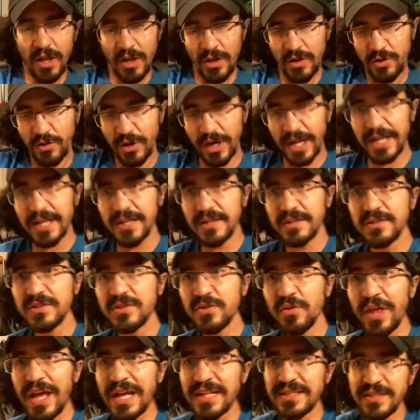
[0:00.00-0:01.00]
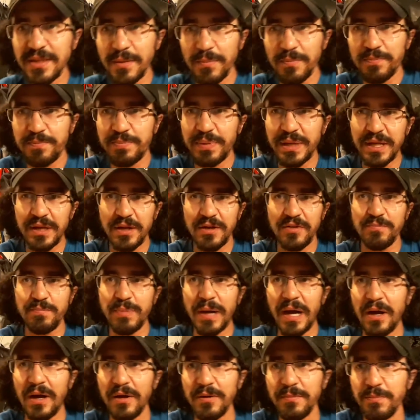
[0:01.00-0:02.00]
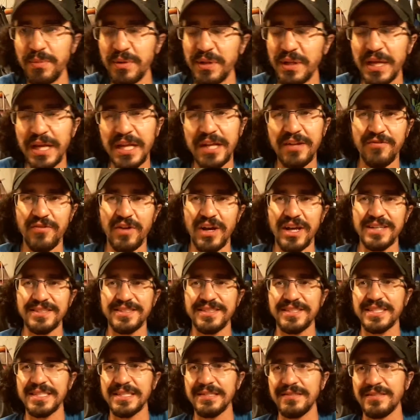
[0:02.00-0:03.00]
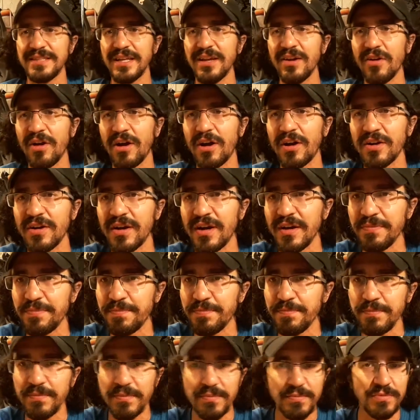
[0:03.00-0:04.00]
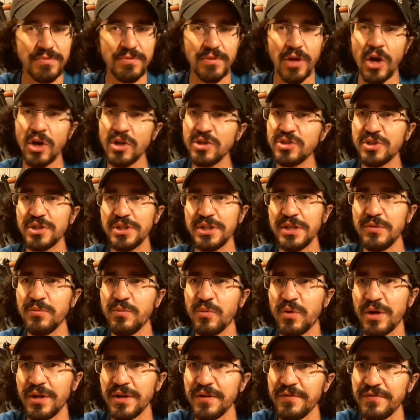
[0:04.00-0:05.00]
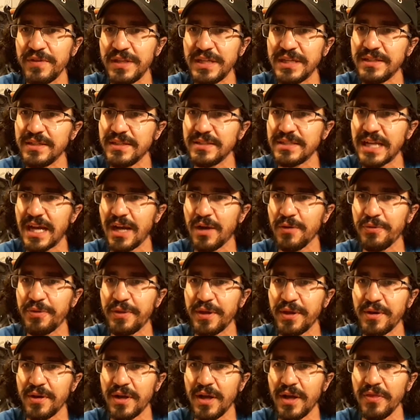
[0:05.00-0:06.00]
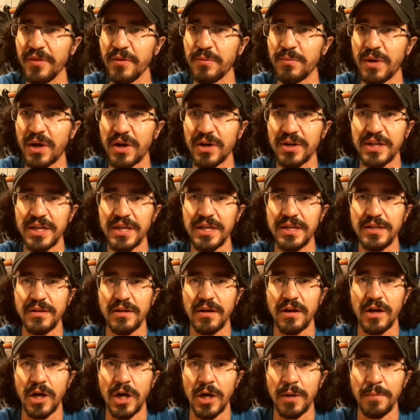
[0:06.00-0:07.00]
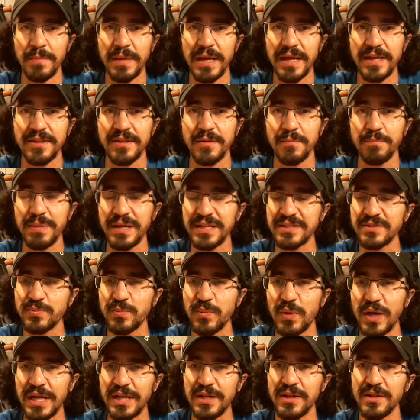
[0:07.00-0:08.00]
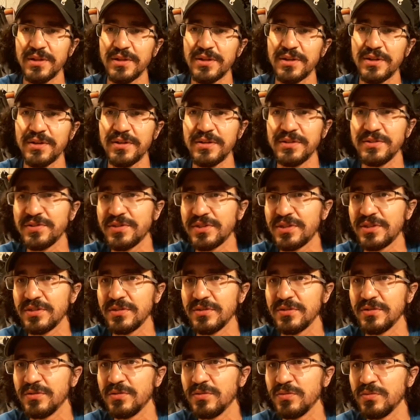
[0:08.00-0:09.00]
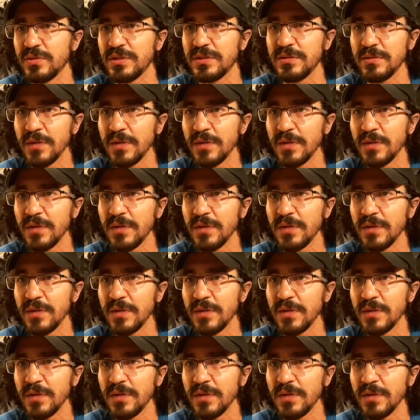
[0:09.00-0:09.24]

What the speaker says: Great. So that's a bit about belay devices. There are 101 of these out there on the market, and the best way to learn is to